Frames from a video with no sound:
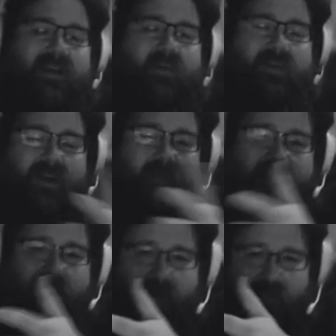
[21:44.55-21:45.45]
we're talking about
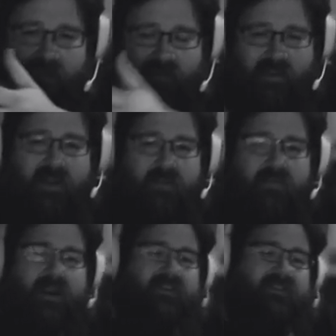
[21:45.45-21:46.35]
the executive
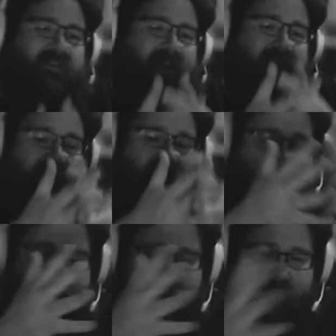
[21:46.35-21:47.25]
branch and all
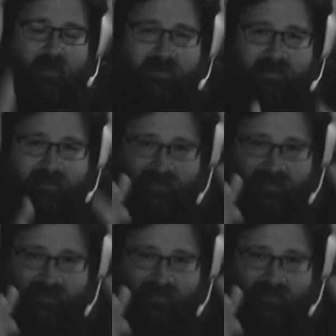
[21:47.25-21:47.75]
the other ones